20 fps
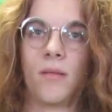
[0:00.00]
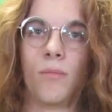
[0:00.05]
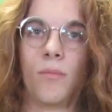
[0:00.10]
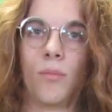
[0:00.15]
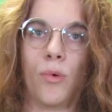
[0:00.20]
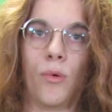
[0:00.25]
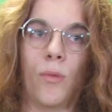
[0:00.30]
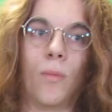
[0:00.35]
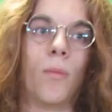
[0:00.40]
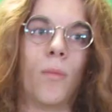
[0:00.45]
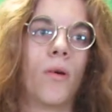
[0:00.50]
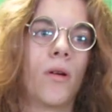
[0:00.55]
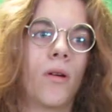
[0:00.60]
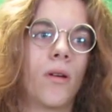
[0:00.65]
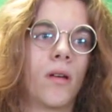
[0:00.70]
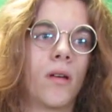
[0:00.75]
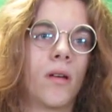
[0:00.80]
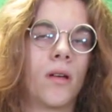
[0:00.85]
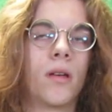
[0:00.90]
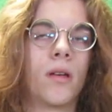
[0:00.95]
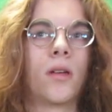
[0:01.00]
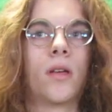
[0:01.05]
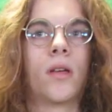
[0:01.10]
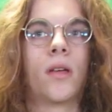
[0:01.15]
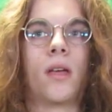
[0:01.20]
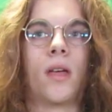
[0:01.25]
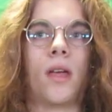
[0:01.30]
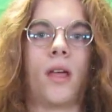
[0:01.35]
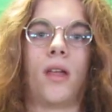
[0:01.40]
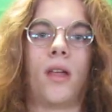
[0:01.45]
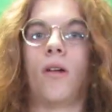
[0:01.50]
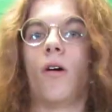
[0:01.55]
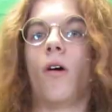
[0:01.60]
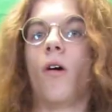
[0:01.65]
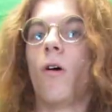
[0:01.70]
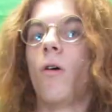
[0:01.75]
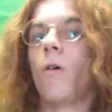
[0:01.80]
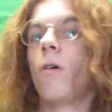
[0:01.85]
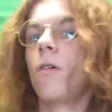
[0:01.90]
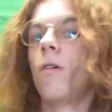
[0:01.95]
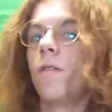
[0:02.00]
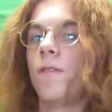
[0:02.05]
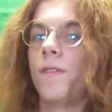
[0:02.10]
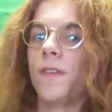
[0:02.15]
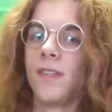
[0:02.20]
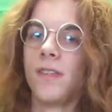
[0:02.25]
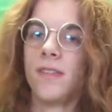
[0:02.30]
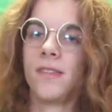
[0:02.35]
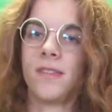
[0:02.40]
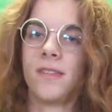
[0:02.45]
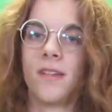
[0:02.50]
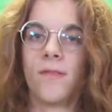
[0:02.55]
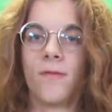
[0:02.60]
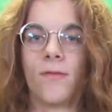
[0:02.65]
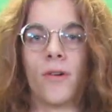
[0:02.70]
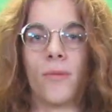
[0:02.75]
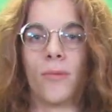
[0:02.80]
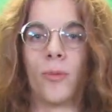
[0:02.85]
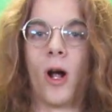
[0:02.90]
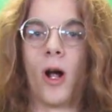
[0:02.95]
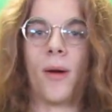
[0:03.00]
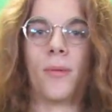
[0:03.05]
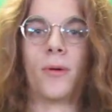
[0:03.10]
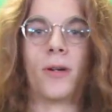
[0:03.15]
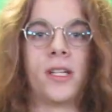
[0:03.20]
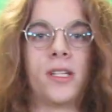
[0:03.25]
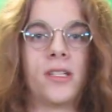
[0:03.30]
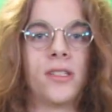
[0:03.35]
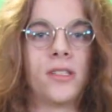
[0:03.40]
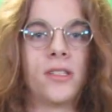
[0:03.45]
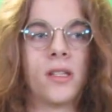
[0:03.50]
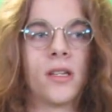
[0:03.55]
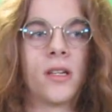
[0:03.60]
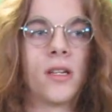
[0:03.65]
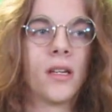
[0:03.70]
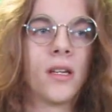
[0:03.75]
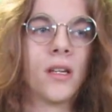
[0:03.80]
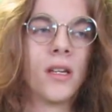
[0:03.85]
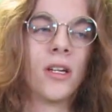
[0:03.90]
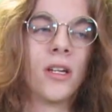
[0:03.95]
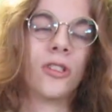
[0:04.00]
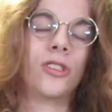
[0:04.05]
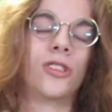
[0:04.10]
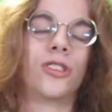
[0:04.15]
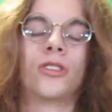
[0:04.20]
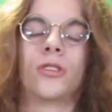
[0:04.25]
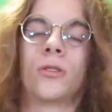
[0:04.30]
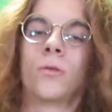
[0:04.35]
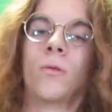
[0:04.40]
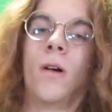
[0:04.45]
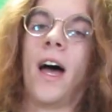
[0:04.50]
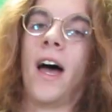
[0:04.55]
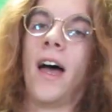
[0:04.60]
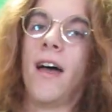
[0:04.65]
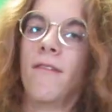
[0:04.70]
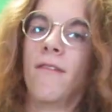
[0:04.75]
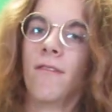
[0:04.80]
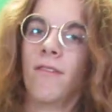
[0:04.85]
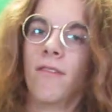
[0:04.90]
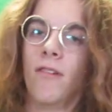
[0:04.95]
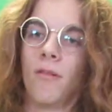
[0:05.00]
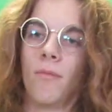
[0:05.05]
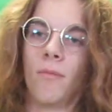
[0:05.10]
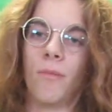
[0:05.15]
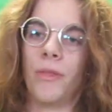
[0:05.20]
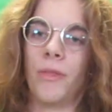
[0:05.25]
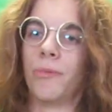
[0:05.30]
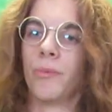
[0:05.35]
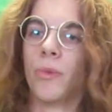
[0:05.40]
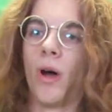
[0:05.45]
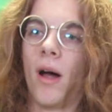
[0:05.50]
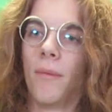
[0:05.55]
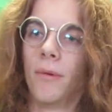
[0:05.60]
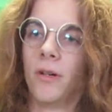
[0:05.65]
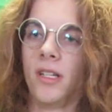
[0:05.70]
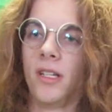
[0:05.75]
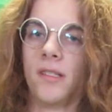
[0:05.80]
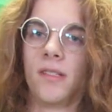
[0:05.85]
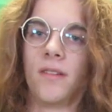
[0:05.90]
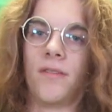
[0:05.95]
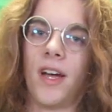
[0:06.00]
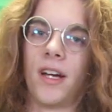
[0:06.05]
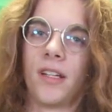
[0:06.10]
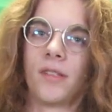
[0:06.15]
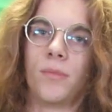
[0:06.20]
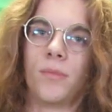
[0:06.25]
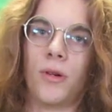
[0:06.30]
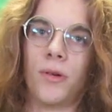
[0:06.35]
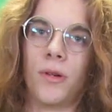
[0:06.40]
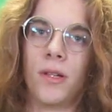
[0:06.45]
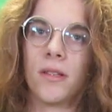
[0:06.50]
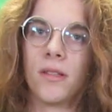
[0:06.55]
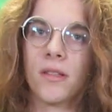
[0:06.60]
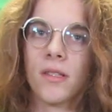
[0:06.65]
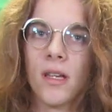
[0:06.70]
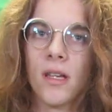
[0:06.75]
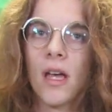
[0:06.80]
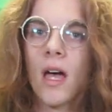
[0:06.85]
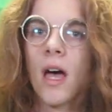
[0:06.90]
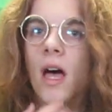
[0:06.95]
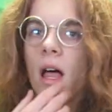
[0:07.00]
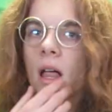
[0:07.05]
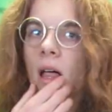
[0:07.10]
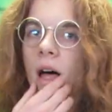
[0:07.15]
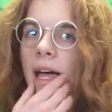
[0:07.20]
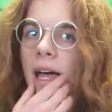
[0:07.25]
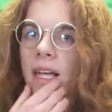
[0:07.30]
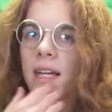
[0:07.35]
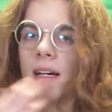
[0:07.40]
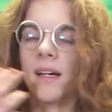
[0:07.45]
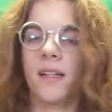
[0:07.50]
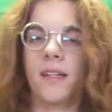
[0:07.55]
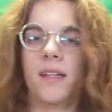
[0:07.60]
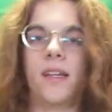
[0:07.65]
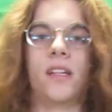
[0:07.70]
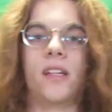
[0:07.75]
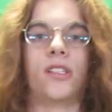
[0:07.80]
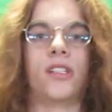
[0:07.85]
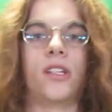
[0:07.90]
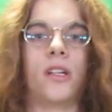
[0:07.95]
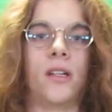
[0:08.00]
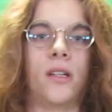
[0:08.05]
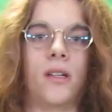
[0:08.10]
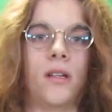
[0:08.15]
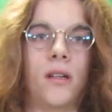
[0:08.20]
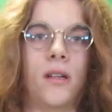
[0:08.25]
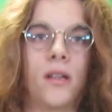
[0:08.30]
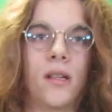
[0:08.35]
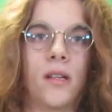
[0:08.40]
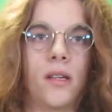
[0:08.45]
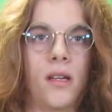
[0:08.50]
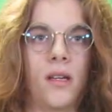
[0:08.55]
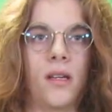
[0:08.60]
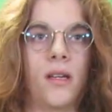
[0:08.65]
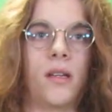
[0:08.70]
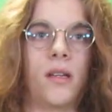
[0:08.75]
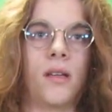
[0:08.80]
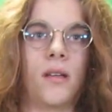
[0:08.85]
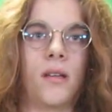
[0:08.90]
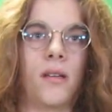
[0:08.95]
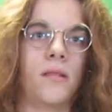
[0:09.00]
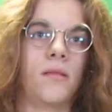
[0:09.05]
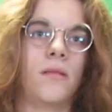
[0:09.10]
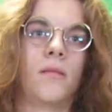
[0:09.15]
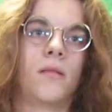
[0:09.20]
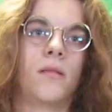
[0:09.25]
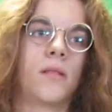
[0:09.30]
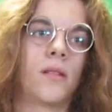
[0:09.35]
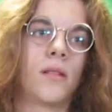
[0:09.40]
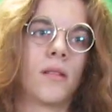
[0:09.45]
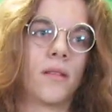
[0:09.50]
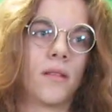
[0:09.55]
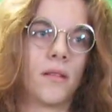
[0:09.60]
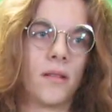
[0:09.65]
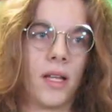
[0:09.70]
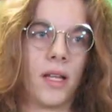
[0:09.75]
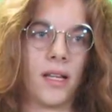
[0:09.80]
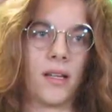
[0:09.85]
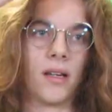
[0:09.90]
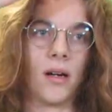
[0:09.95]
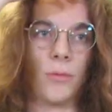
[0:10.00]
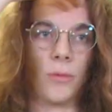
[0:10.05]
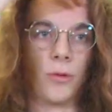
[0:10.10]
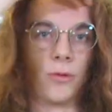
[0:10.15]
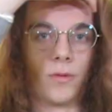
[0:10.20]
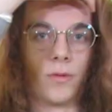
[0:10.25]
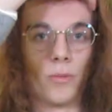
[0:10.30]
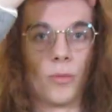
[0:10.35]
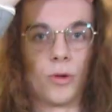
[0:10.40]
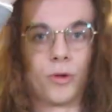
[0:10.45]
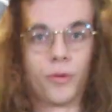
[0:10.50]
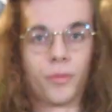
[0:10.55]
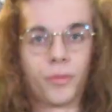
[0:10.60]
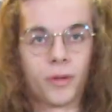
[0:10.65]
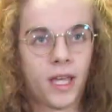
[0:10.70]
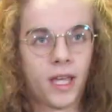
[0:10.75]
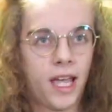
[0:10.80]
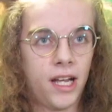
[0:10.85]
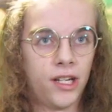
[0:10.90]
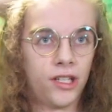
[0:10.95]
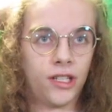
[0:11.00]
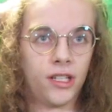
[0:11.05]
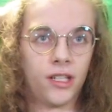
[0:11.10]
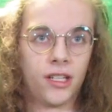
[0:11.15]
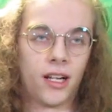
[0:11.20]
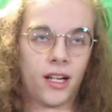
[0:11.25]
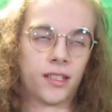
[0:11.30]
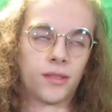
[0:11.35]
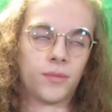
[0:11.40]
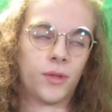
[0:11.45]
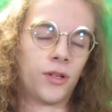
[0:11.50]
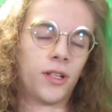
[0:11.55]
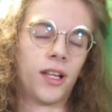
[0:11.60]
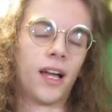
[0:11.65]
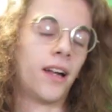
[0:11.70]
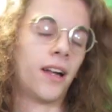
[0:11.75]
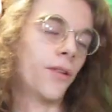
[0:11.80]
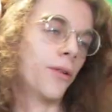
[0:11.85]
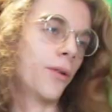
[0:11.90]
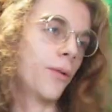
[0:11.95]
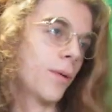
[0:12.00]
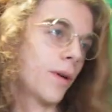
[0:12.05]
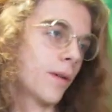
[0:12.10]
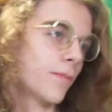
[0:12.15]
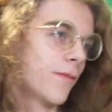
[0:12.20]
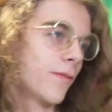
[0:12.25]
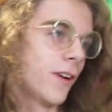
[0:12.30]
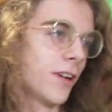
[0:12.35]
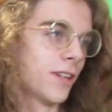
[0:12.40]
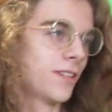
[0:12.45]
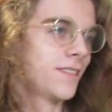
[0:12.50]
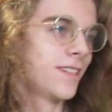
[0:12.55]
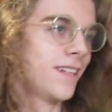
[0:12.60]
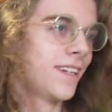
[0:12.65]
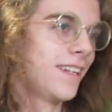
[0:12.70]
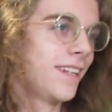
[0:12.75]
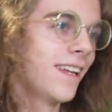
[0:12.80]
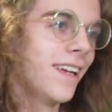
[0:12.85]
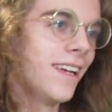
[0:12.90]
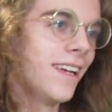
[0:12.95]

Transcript: Boom. And all of these different properties just derive from the properties of exponents. Like addition like comes from multiplication and exponent. I don't know what I'm fucking saying.